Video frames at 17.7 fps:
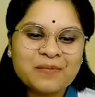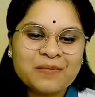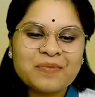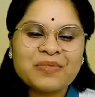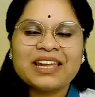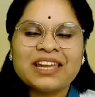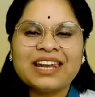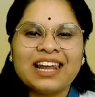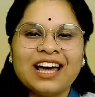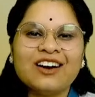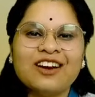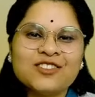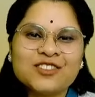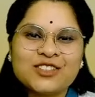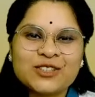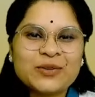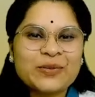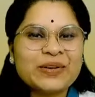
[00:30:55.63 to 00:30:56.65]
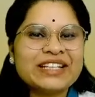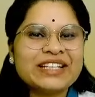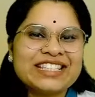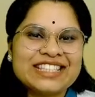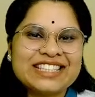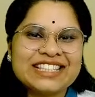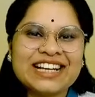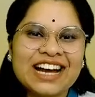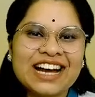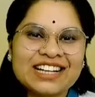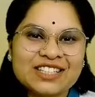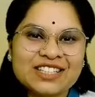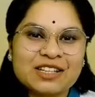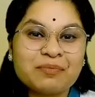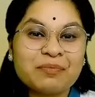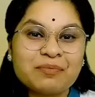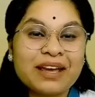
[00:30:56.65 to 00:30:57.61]
love towards the
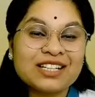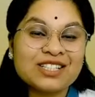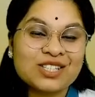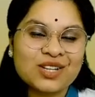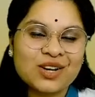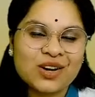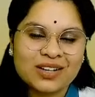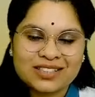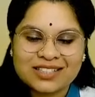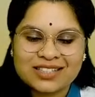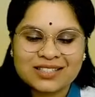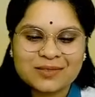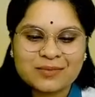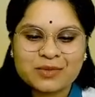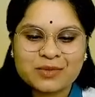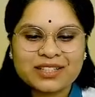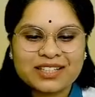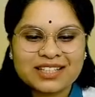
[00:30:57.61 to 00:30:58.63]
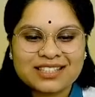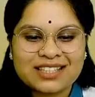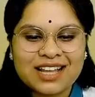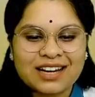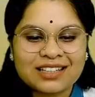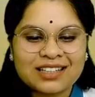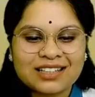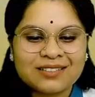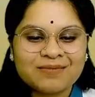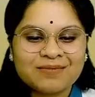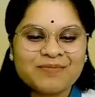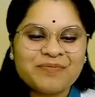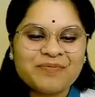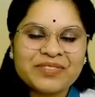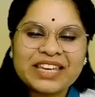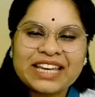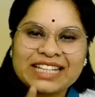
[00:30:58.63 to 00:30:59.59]
country, patriotism. So they started
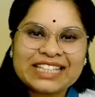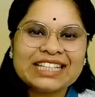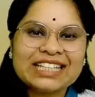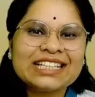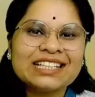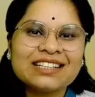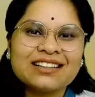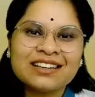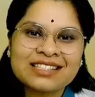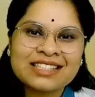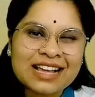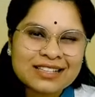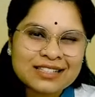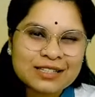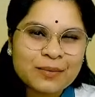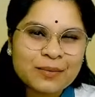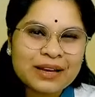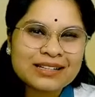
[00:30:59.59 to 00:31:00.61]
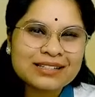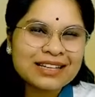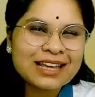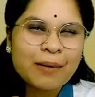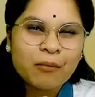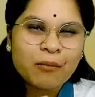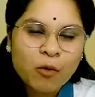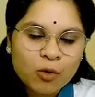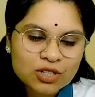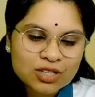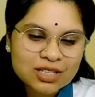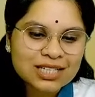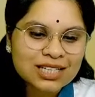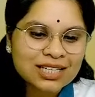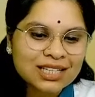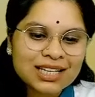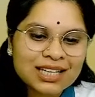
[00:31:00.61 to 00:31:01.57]
hitting sentimentally,
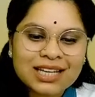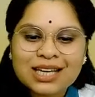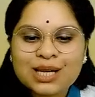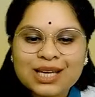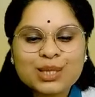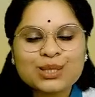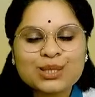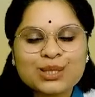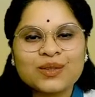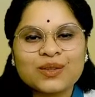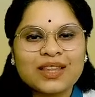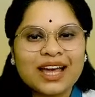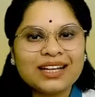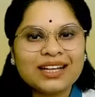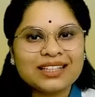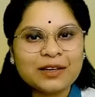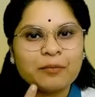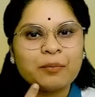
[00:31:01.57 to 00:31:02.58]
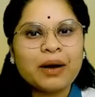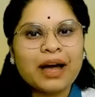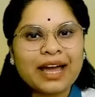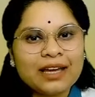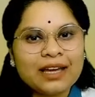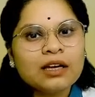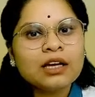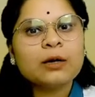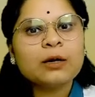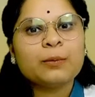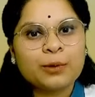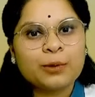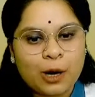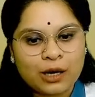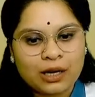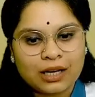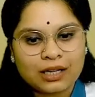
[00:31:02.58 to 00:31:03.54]
emotionally, so that they buy
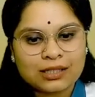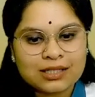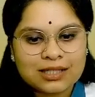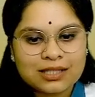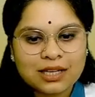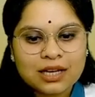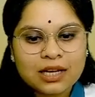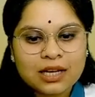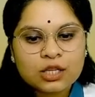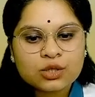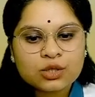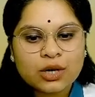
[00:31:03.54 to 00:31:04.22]
products. So